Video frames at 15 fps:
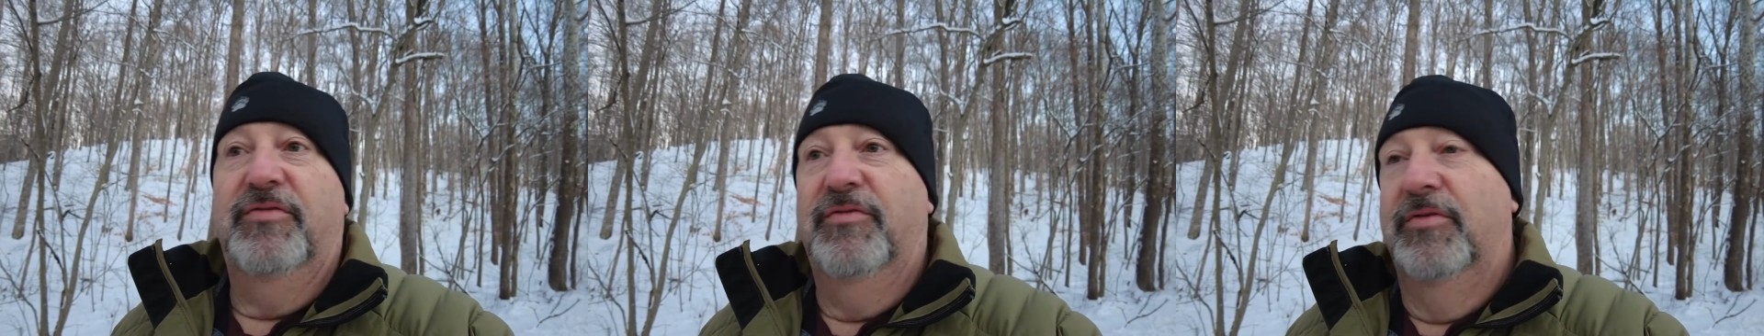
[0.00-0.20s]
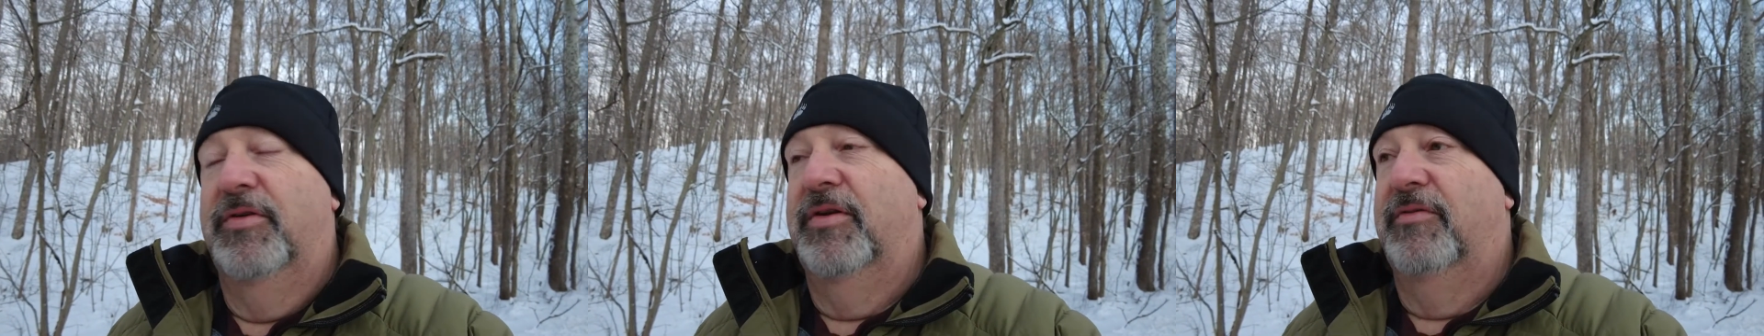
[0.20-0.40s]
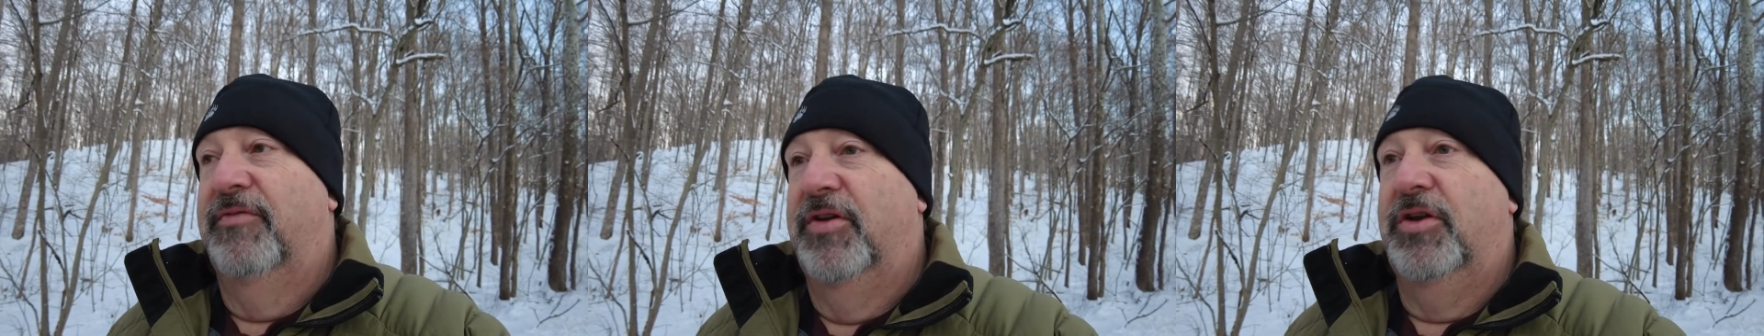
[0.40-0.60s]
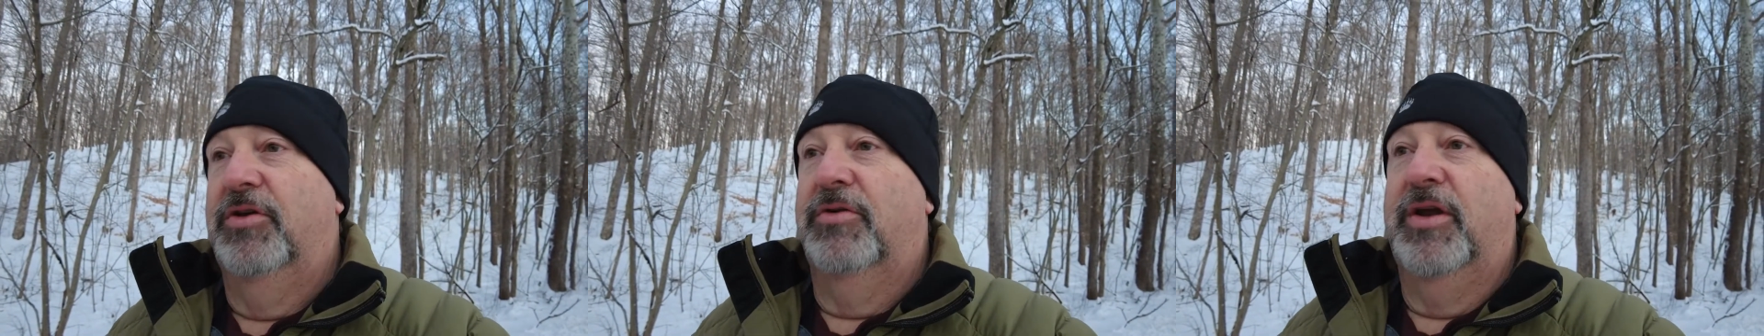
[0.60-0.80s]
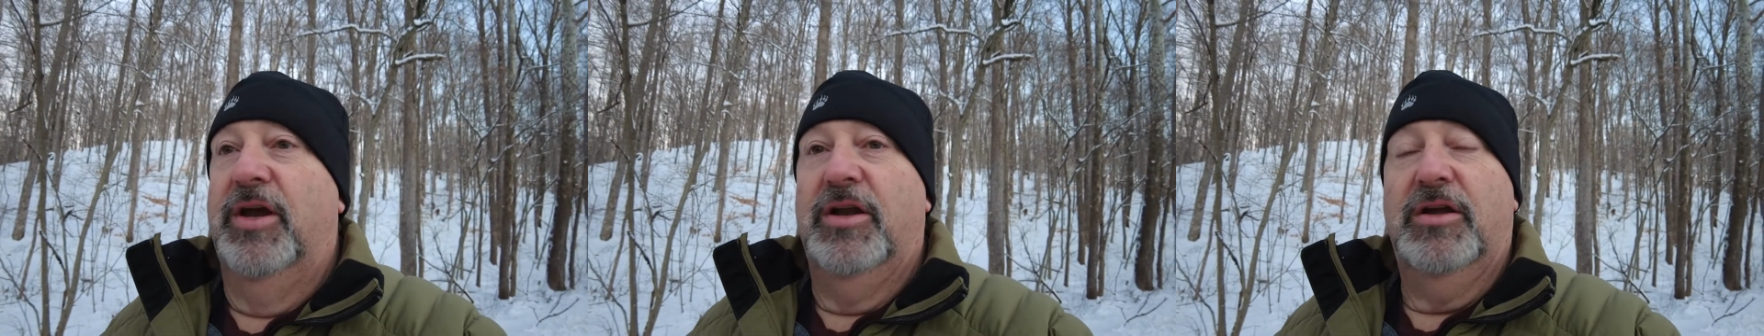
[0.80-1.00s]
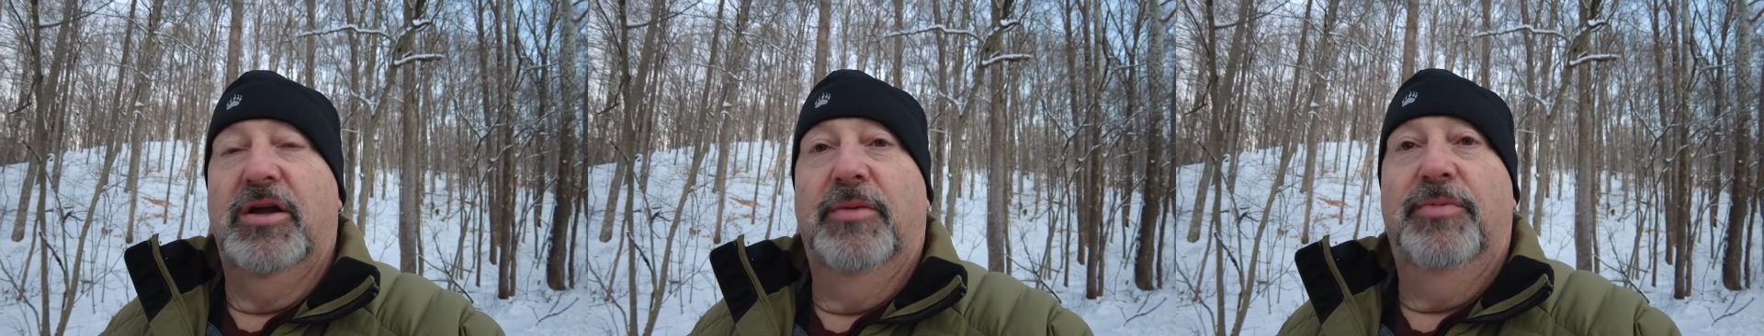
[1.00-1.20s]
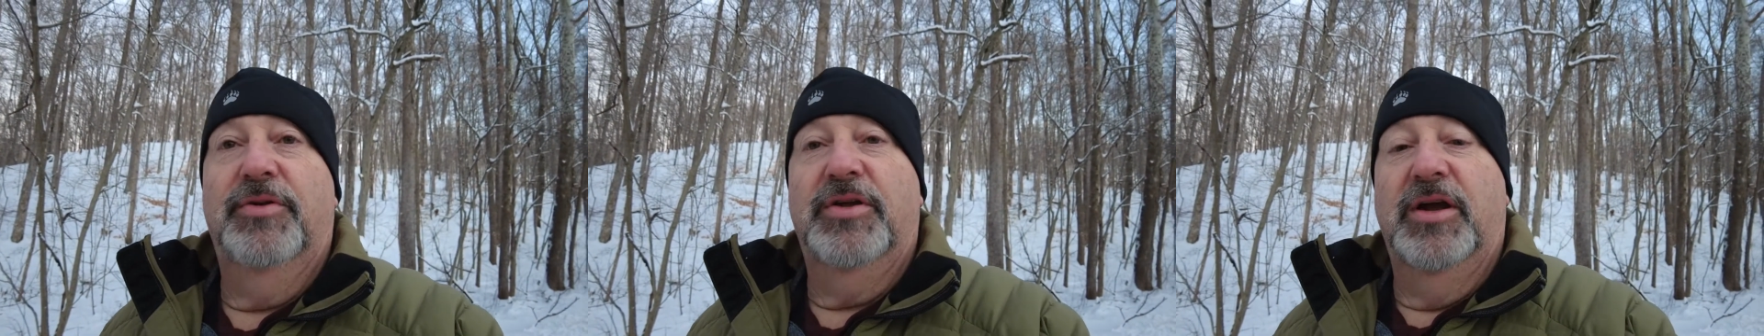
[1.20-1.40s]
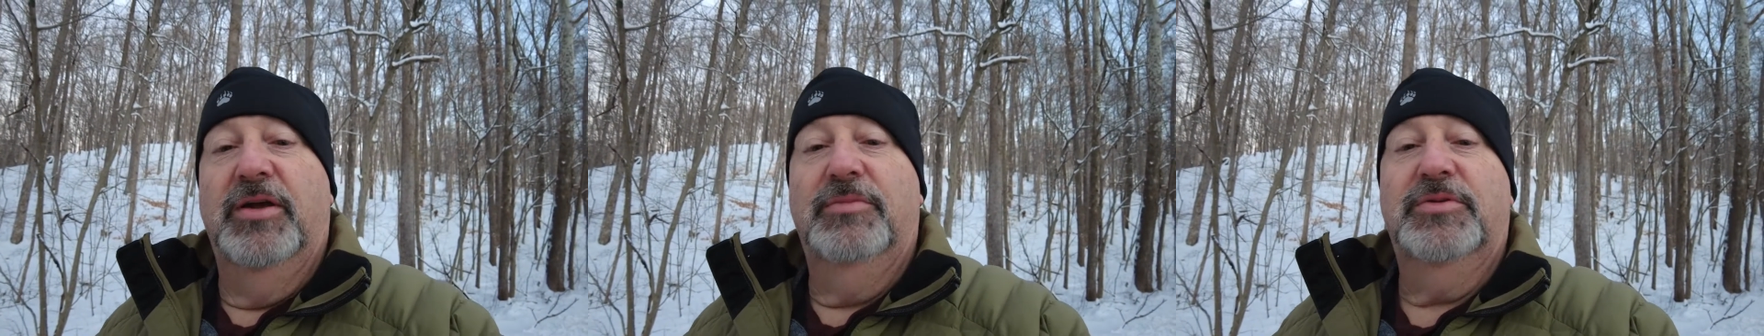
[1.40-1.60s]
and videoed at a couple
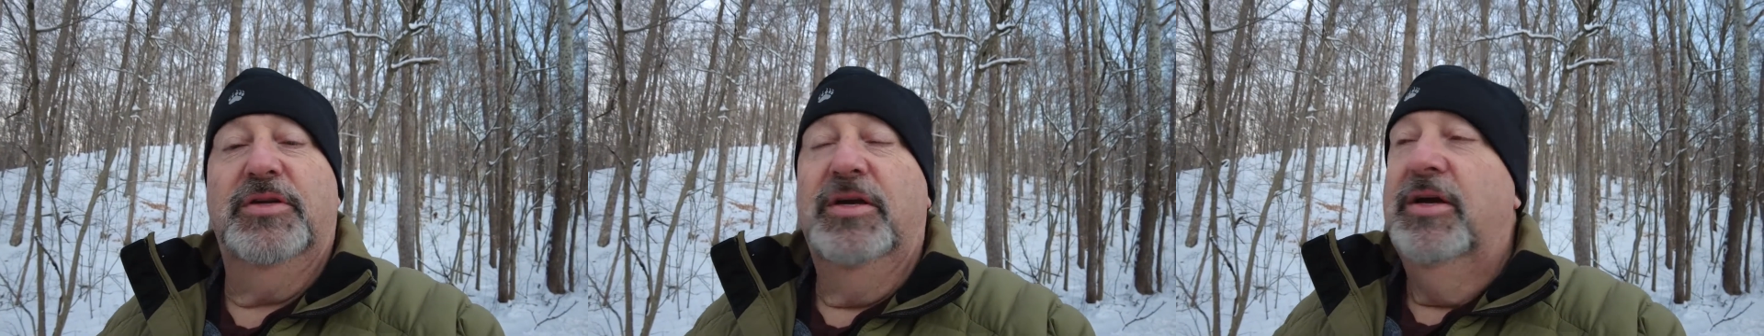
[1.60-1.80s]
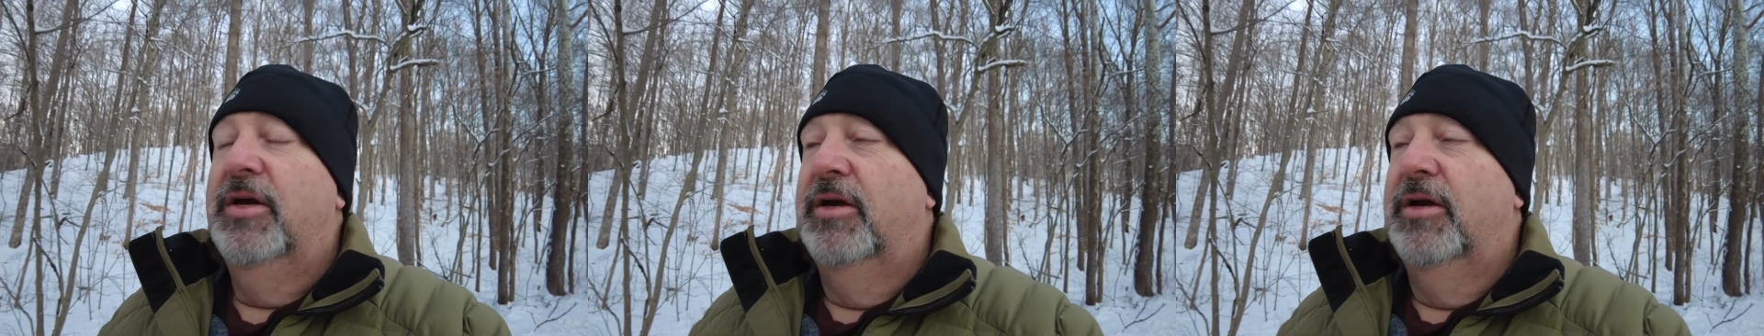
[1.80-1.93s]
times,